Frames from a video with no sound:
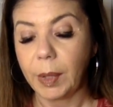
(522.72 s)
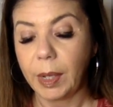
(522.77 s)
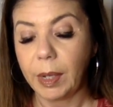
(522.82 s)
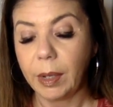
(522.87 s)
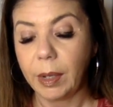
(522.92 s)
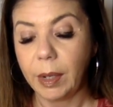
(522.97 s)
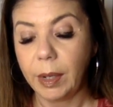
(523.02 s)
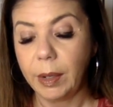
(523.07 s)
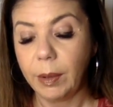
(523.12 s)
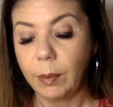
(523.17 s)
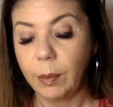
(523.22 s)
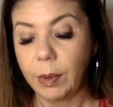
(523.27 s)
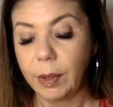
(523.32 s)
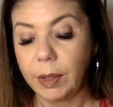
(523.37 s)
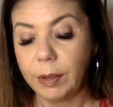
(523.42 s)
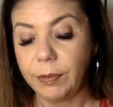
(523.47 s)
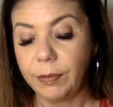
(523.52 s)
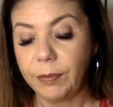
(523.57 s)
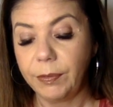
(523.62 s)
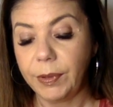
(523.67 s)
kind of want
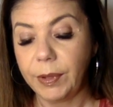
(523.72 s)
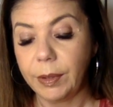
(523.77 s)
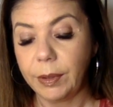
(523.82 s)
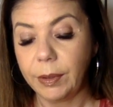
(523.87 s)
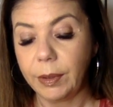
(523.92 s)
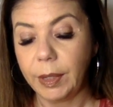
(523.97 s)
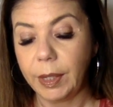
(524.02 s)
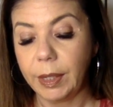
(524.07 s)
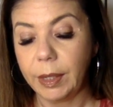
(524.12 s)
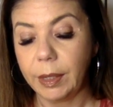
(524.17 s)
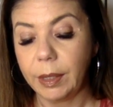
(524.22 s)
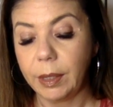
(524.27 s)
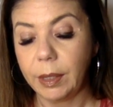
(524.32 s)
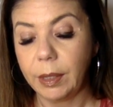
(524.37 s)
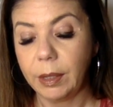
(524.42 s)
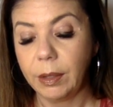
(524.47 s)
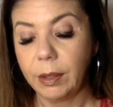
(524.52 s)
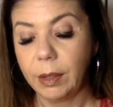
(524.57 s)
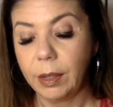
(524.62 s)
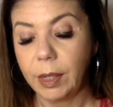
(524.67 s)
to feel like
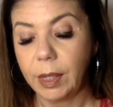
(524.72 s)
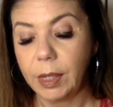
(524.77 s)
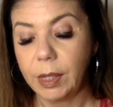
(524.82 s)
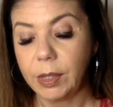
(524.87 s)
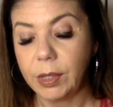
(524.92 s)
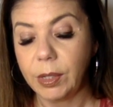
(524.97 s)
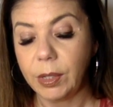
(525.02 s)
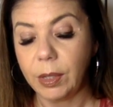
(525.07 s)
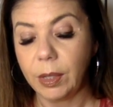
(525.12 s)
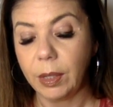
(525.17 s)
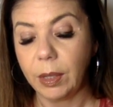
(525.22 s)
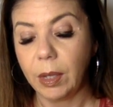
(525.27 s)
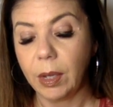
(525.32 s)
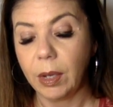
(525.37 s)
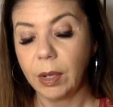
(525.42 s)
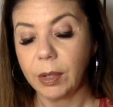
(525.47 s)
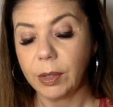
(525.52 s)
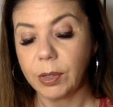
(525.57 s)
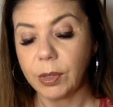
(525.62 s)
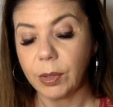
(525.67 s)
into the
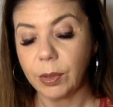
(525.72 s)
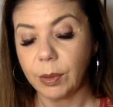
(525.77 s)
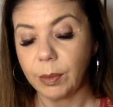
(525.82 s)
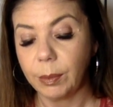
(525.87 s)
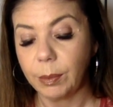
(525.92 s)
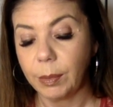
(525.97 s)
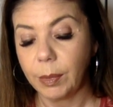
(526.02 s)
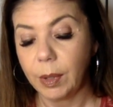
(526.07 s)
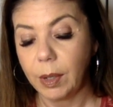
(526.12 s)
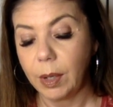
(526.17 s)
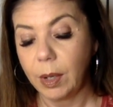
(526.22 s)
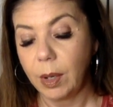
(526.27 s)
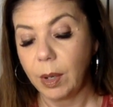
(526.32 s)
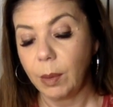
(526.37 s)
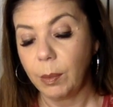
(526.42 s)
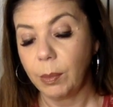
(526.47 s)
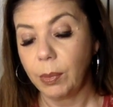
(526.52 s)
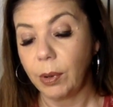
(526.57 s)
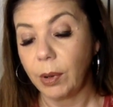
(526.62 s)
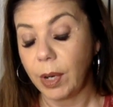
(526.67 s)
long-term
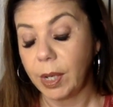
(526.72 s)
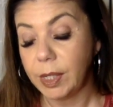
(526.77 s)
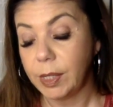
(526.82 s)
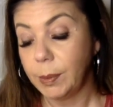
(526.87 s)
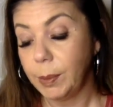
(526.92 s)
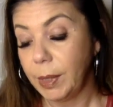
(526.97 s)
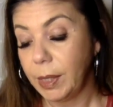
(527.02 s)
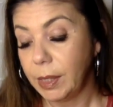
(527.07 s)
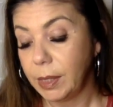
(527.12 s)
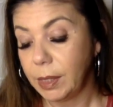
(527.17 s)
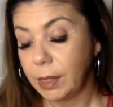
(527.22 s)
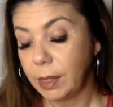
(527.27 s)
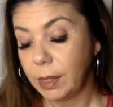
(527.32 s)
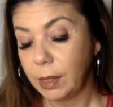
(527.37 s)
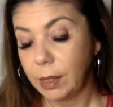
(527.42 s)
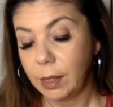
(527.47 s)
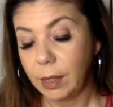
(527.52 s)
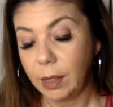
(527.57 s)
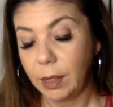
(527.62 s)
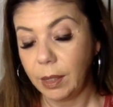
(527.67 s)
prospect
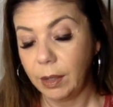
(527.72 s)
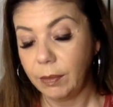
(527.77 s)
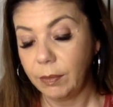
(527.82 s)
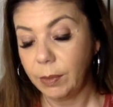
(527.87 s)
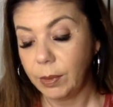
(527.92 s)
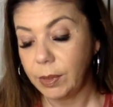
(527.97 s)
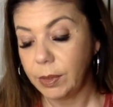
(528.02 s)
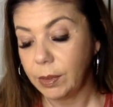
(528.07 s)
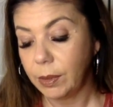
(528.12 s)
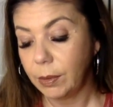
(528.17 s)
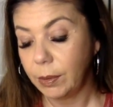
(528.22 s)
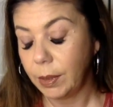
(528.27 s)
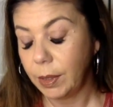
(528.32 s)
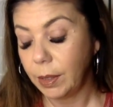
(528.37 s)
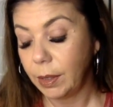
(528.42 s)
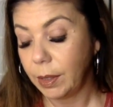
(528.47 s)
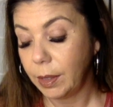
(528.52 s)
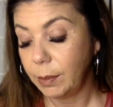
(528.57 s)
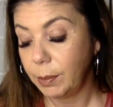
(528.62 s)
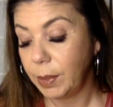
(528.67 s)
of what's going
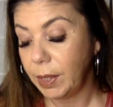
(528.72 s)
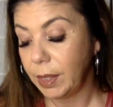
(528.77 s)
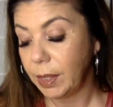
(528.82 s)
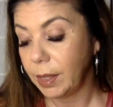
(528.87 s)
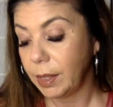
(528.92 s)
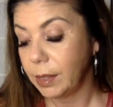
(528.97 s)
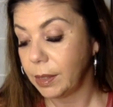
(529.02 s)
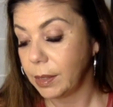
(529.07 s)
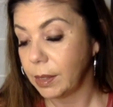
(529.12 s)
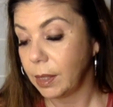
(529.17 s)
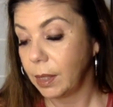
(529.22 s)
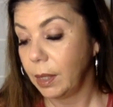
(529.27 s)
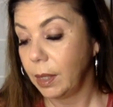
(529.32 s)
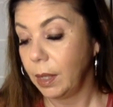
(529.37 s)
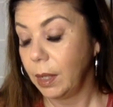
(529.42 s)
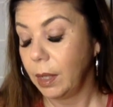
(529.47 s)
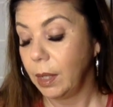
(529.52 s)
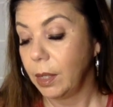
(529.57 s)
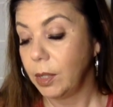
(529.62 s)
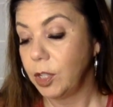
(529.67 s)
on, because
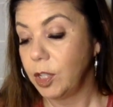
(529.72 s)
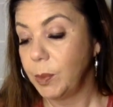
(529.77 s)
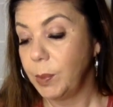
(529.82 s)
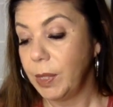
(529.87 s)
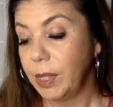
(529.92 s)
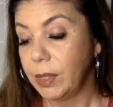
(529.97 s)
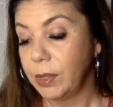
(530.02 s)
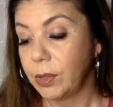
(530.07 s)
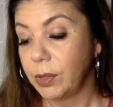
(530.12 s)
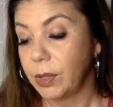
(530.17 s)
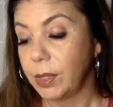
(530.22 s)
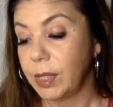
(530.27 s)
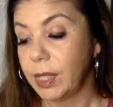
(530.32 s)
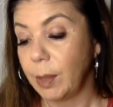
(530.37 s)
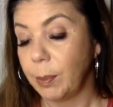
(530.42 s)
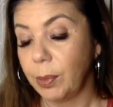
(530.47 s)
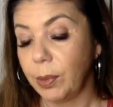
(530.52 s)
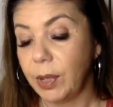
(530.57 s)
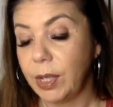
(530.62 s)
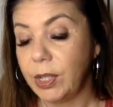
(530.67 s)
just because there's a
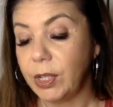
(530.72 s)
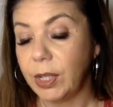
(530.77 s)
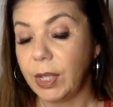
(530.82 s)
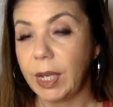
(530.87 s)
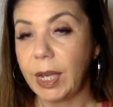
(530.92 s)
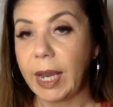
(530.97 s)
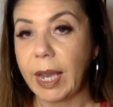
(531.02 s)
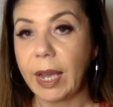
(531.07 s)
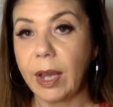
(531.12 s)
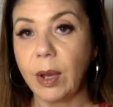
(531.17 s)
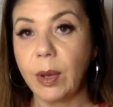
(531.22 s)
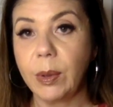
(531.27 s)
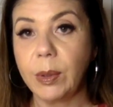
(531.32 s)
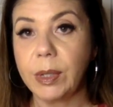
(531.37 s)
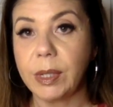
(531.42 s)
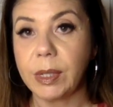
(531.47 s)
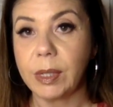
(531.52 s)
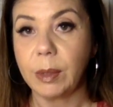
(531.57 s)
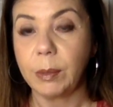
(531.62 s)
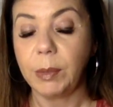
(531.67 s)
separation now
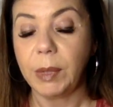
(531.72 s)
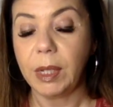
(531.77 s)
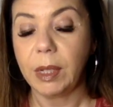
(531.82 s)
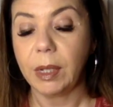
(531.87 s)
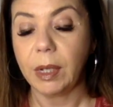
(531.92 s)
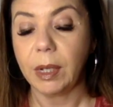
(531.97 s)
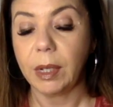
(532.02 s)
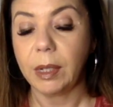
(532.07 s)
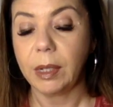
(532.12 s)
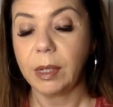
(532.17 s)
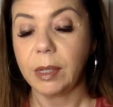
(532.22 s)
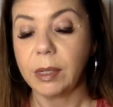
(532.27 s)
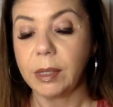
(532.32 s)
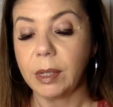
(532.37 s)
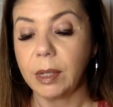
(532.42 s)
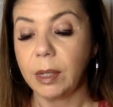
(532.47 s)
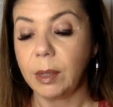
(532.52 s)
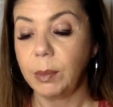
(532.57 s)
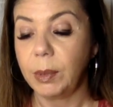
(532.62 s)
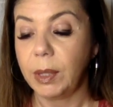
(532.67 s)
doesn't mean that it's
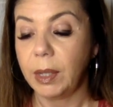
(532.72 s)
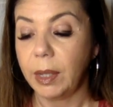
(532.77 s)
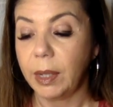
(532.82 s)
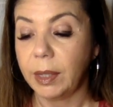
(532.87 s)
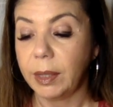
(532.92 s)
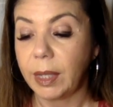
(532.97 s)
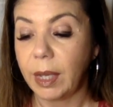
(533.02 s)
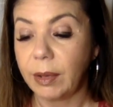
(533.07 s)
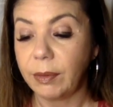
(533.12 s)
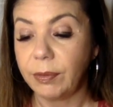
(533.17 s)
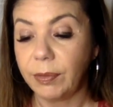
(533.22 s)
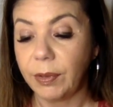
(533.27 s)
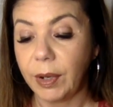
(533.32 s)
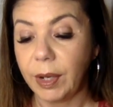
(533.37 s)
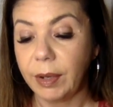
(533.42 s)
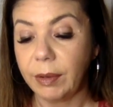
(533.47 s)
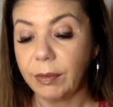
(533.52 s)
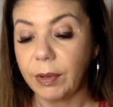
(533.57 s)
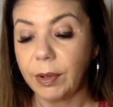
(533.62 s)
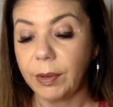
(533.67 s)
going to be like that
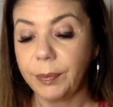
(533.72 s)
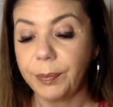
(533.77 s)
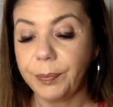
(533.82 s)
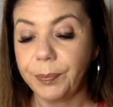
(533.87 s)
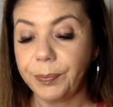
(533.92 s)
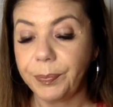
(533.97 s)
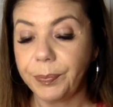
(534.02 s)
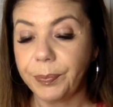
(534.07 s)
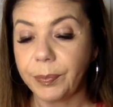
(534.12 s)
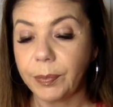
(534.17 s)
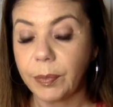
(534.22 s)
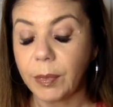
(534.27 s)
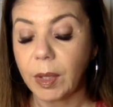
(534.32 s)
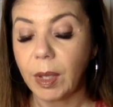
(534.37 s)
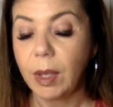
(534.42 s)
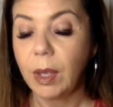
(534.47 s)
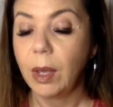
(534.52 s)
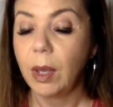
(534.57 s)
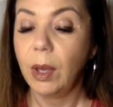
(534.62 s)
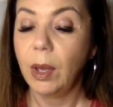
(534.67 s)
forever.
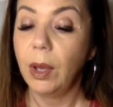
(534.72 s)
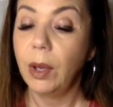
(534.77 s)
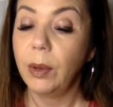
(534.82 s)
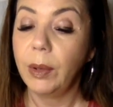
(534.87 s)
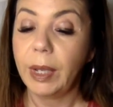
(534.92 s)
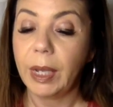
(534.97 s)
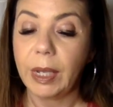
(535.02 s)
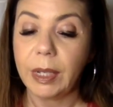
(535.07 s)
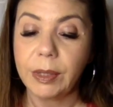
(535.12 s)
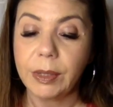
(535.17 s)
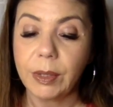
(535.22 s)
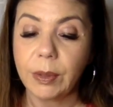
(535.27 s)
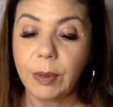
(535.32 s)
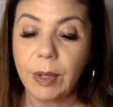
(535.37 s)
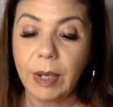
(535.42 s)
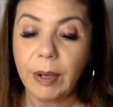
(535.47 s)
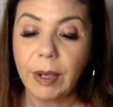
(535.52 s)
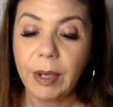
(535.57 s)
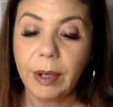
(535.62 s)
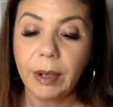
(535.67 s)
Okay, so
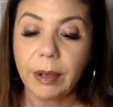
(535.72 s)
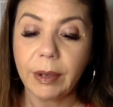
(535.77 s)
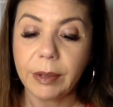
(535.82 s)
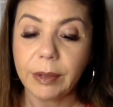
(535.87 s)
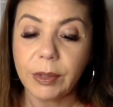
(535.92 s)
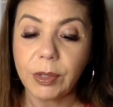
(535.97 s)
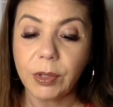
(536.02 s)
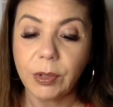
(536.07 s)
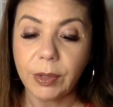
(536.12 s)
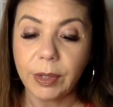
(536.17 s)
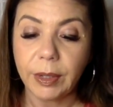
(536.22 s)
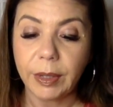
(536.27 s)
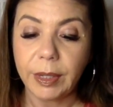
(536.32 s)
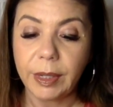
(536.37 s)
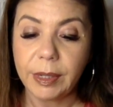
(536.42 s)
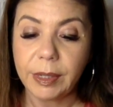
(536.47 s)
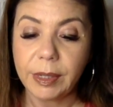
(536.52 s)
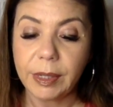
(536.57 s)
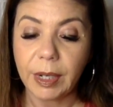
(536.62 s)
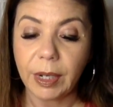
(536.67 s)
now I got
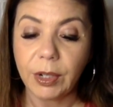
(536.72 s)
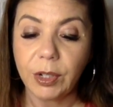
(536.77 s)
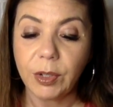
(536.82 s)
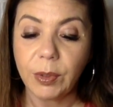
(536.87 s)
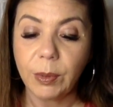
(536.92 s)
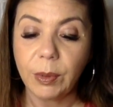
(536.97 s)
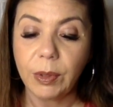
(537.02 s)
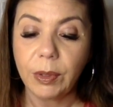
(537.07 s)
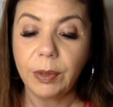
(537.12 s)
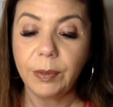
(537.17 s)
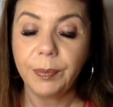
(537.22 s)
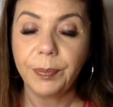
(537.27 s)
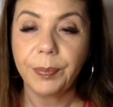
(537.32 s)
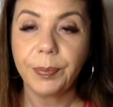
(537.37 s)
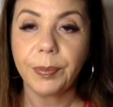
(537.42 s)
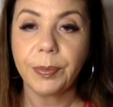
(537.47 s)
strictly sexual.